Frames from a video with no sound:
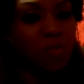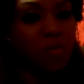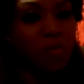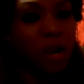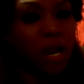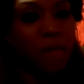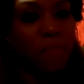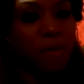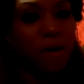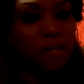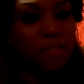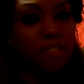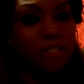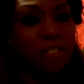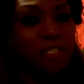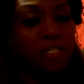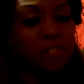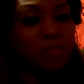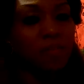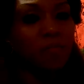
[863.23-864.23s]
the right
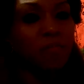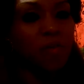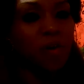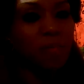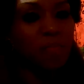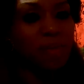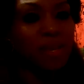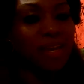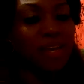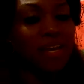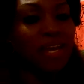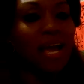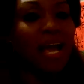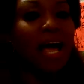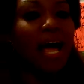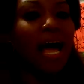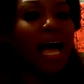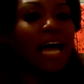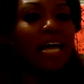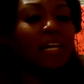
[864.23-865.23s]
person for me.
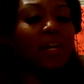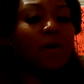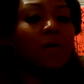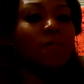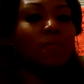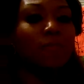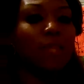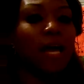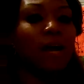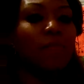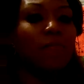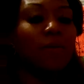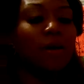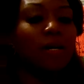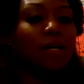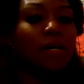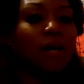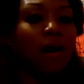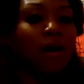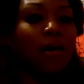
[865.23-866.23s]
I know that
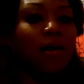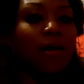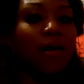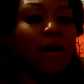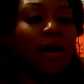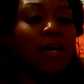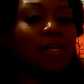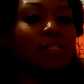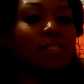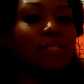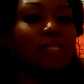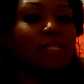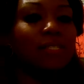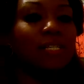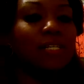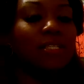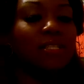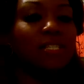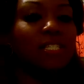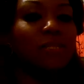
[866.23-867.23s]
when God
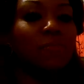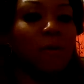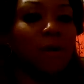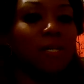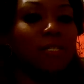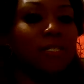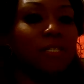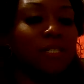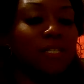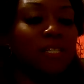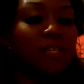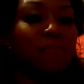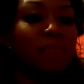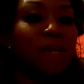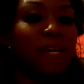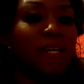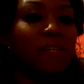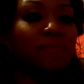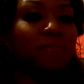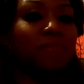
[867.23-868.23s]
sent this person to
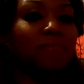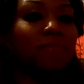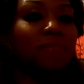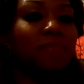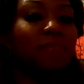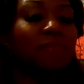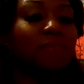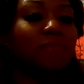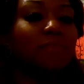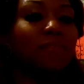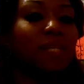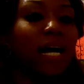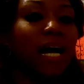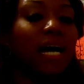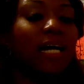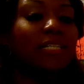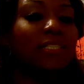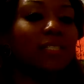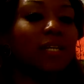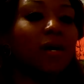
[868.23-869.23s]
me,
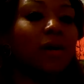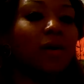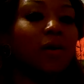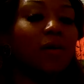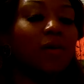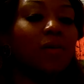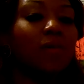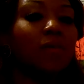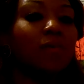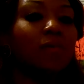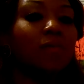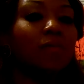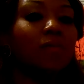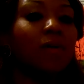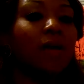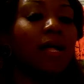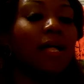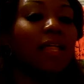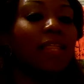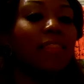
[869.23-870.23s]
I know
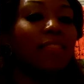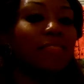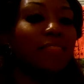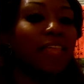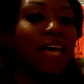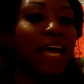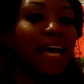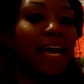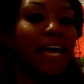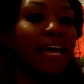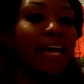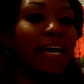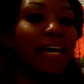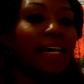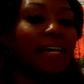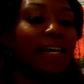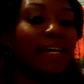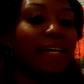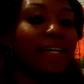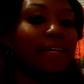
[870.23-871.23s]

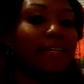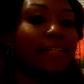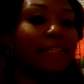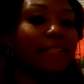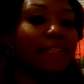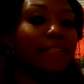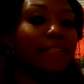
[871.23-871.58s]
that,